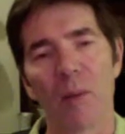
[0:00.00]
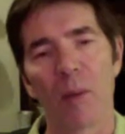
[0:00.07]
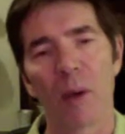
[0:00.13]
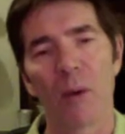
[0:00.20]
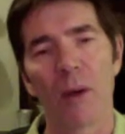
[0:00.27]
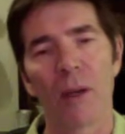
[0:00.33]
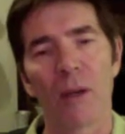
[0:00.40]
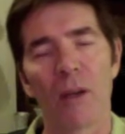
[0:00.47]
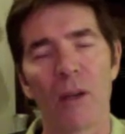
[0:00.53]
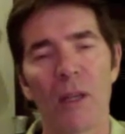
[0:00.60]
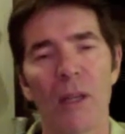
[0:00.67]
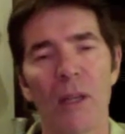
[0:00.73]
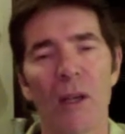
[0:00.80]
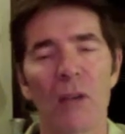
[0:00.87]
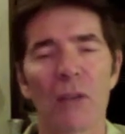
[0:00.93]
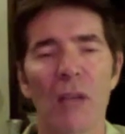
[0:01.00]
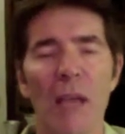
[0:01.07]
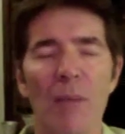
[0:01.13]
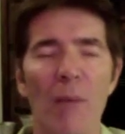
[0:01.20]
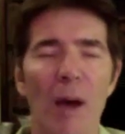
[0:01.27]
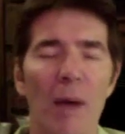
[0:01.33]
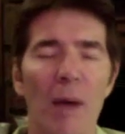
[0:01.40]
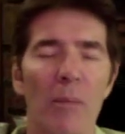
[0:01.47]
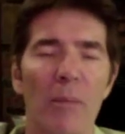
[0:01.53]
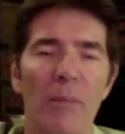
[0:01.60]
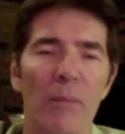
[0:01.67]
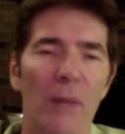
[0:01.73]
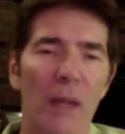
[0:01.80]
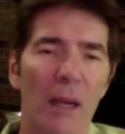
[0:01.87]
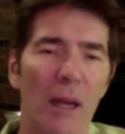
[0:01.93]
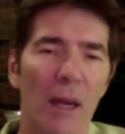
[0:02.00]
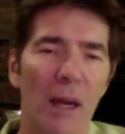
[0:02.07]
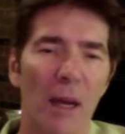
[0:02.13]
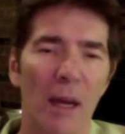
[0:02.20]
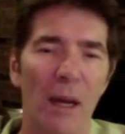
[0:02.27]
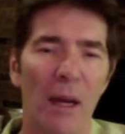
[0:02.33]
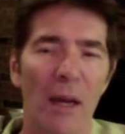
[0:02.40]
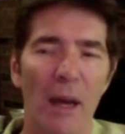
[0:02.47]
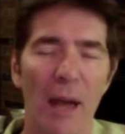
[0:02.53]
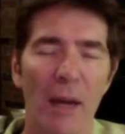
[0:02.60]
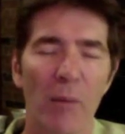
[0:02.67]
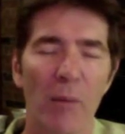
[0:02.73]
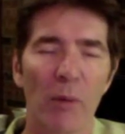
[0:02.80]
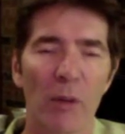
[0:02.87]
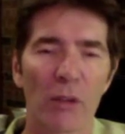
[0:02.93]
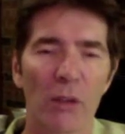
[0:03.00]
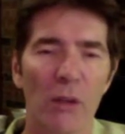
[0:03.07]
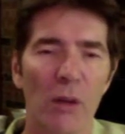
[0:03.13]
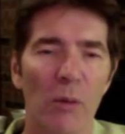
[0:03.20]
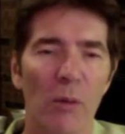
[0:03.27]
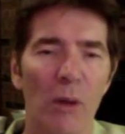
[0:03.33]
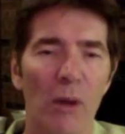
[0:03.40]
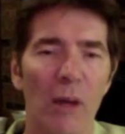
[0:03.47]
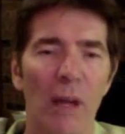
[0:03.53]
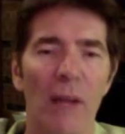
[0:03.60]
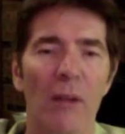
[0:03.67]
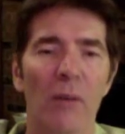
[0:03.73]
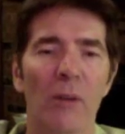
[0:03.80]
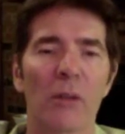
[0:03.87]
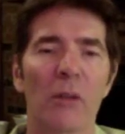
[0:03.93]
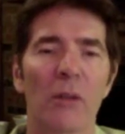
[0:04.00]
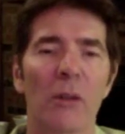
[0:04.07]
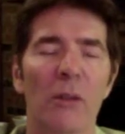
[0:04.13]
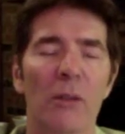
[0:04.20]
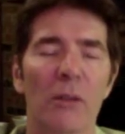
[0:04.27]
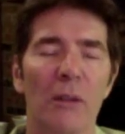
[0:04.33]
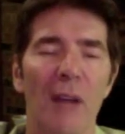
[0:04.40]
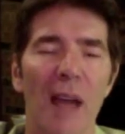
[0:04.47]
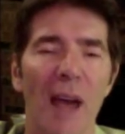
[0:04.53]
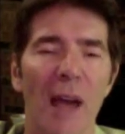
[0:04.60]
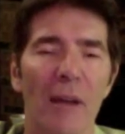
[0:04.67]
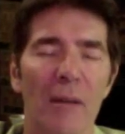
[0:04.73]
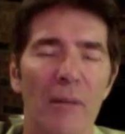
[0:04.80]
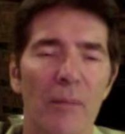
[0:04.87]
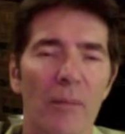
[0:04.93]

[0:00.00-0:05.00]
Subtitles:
But when good deals came up, I had to pursue them whether I had the resources or not.